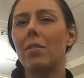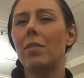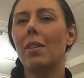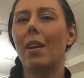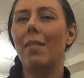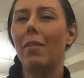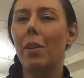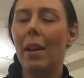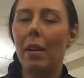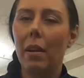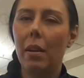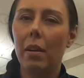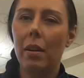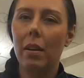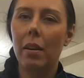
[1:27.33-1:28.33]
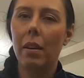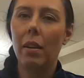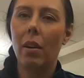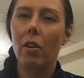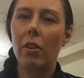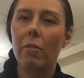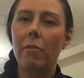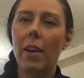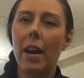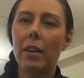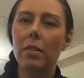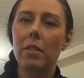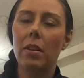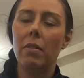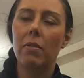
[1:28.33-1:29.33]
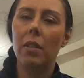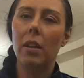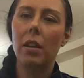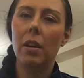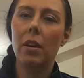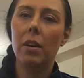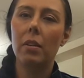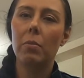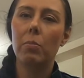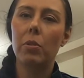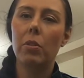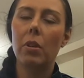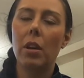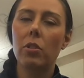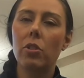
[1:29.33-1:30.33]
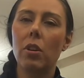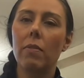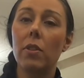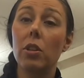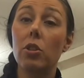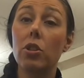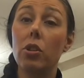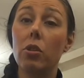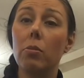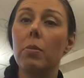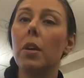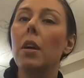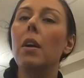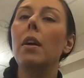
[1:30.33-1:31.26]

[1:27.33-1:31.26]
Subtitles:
just kind of an artifact of the production of the tube.